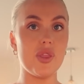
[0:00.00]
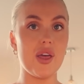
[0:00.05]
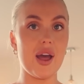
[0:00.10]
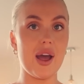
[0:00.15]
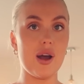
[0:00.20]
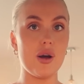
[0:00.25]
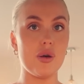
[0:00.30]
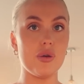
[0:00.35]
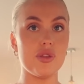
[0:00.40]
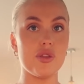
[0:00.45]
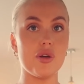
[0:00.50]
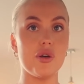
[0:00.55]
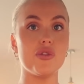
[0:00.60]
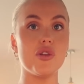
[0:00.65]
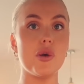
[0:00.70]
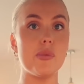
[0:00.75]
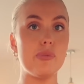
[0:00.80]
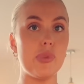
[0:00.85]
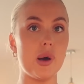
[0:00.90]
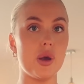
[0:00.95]
the health of
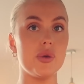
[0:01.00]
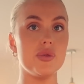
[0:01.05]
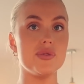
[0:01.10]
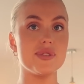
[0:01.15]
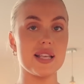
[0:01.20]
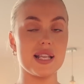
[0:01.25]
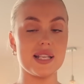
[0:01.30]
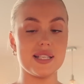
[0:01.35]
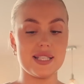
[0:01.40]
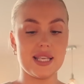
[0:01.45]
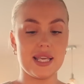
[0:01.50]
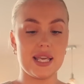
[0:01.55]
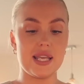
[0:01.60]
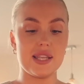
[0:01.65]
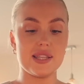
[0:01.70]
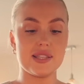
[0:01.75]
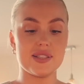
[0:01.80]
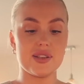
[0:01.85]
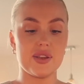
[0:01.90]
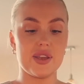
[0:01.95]
your bones and
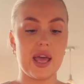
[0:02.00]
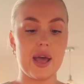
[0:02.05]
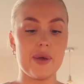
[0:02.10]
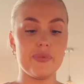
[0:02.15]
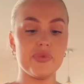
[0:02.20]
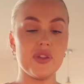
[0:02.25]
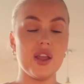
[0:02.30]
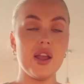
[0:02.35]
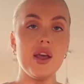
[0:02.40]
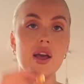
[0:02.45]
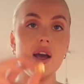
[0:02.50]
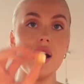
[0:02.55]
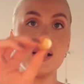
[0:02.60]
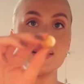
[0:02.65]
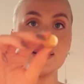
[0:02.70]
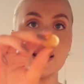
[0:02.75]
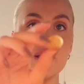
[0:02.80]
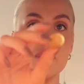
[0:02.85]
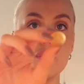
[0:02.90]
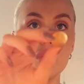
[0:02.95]
teeth. So yeah, I
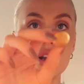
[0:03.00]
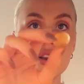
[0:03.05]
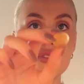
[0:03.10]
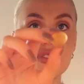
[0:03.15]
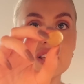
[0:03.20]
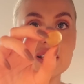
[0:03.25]
take one of